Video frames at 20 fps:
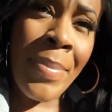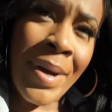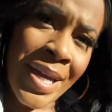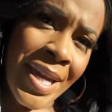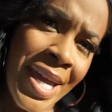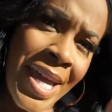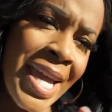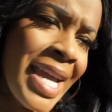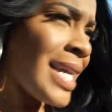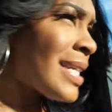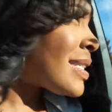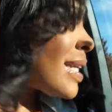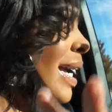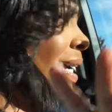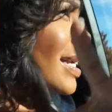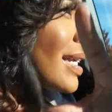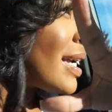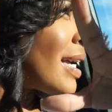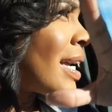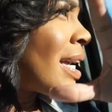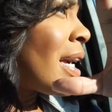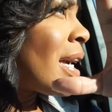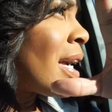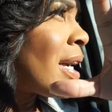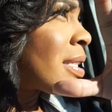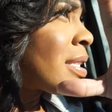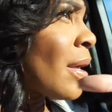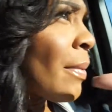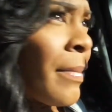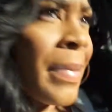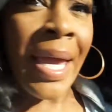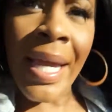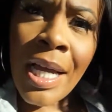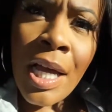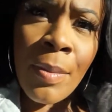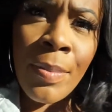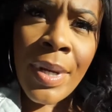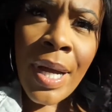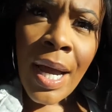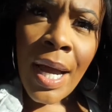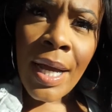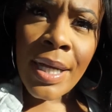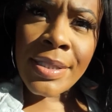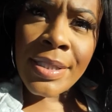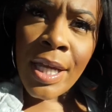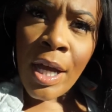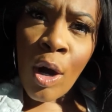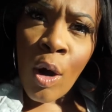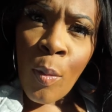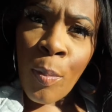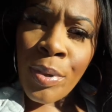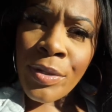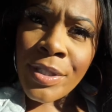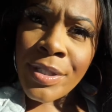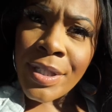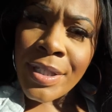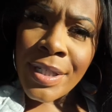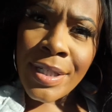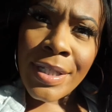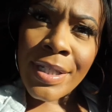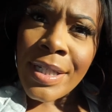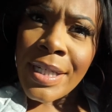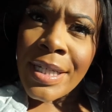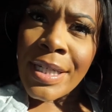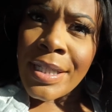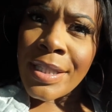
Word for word: But it's like the makeup gods have opened the,